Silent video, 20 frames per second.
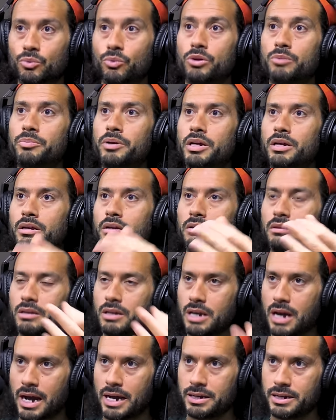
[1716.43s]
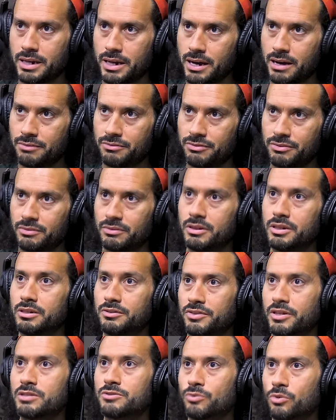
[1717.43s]
would be the IDF, the
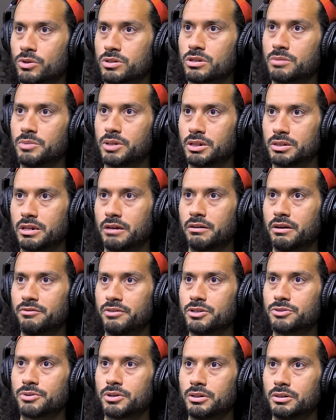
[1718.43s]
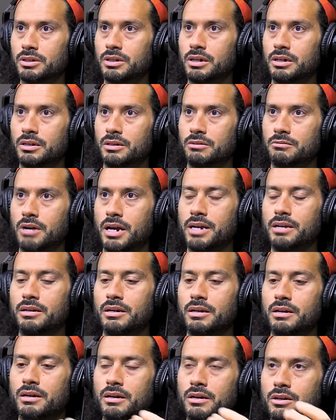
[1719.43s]
Defense Force, the military yeah. of Israel, right?